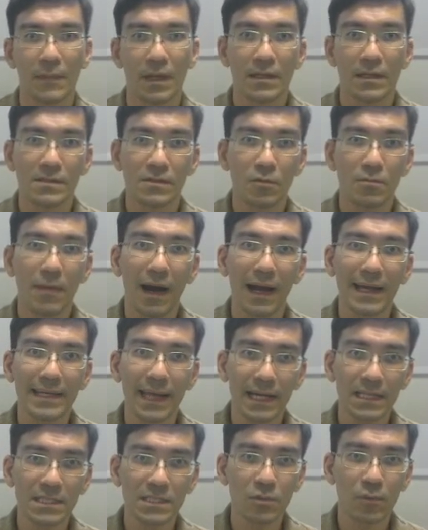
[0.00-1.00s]
So my
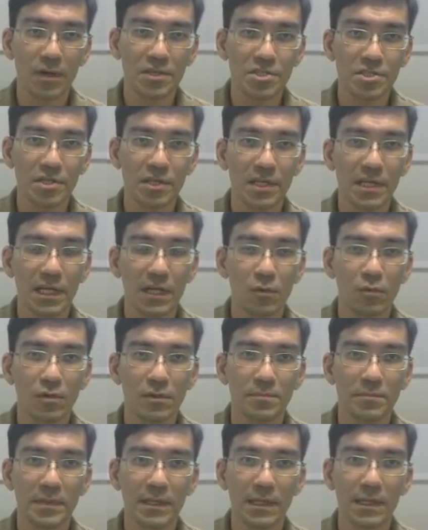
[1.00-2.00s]
next question here
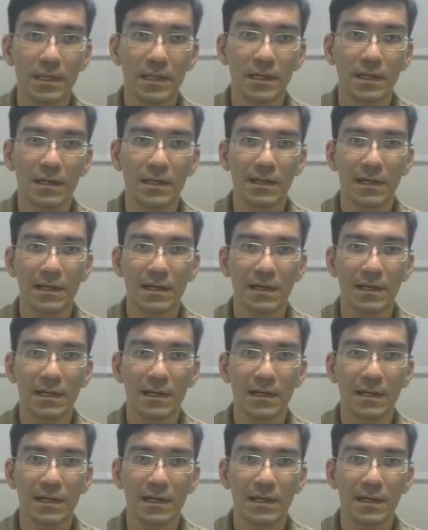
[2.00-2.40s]
would be,